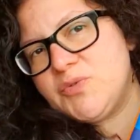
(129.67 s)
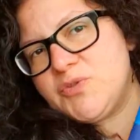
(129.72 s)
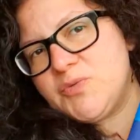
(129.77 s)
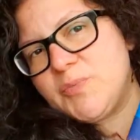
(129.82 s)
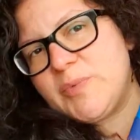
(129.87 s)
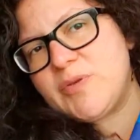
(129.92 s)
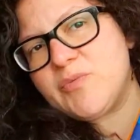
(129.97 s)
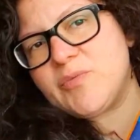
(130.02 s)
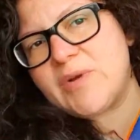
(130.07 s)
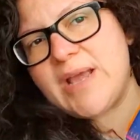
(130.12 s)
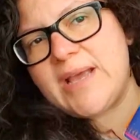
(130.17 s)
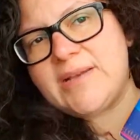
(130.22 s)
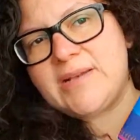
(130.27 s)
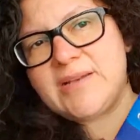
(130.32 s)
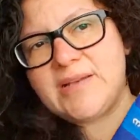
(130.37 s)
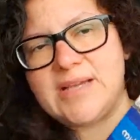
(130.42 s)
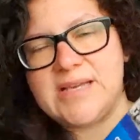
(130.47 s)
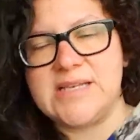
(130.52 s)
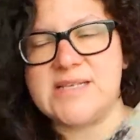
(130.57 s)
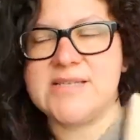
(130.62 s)
to be read
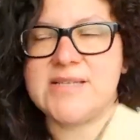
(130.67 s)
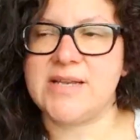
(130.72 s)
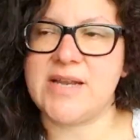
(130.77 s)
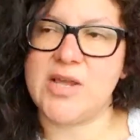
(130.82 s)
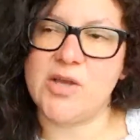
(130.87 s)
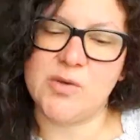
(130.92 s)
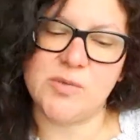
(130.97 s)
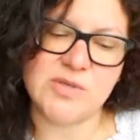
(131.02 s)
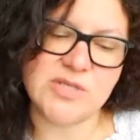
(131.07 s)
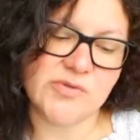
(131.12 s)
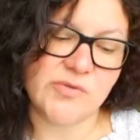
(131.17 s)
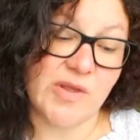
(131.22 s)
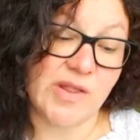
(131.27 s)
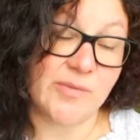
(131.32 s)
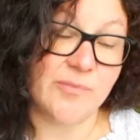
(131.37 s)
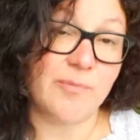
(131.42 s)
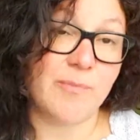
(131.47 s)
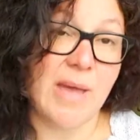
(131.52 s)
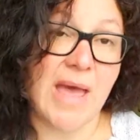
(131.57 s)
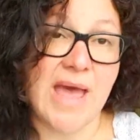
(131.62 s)
list and I always
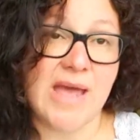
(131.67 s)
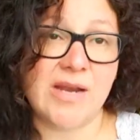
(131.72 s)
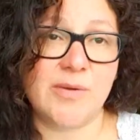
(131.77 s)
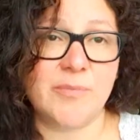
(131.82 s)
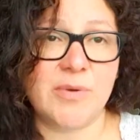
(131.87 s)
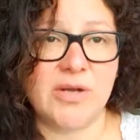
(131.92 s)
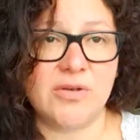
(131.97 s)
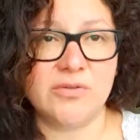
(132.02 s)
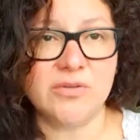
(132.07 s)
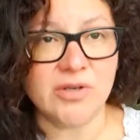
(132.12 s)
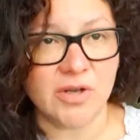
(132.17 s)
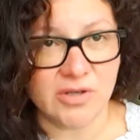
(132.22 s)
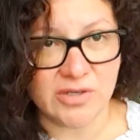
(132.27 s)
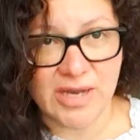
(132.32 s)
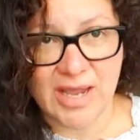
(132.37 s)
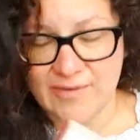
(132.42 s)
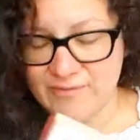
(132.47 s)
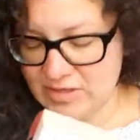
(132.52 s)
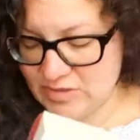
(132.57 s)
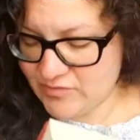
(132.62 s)
felt bad about not
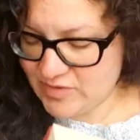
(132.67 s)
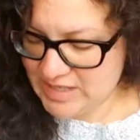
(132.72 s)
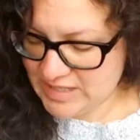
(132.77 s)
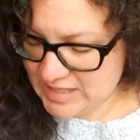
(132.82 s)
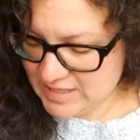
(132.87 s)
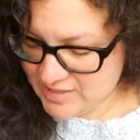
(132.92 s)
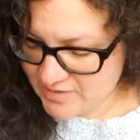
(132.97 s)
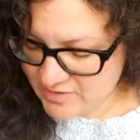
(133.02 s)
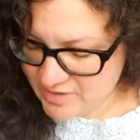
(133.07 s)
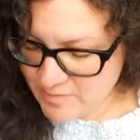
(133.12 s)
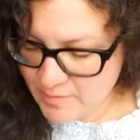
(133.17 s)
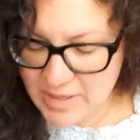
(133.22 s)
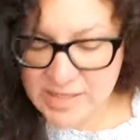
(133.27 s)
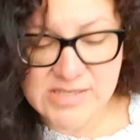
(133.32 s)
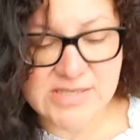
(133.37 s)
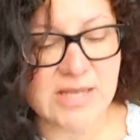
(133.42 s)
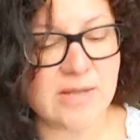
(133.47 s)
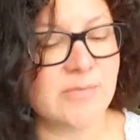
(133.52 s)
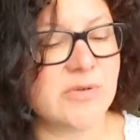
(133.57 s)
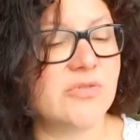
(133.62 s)
having read anything by
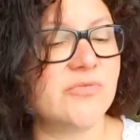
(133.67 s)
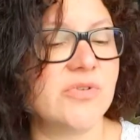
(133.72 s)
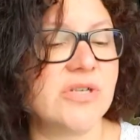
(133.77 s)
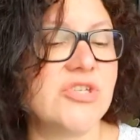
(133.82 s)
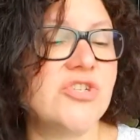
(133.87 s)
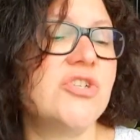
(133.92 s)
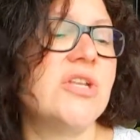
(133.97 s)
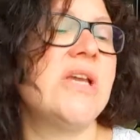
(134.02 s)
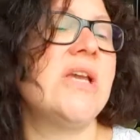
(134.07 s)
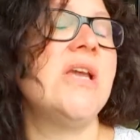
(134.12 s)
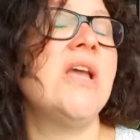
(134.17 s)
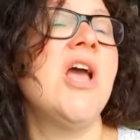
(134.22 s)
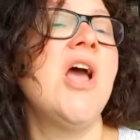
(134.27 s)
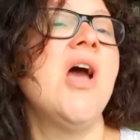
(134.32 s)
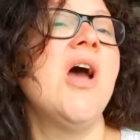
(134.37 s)
Salman Rushdie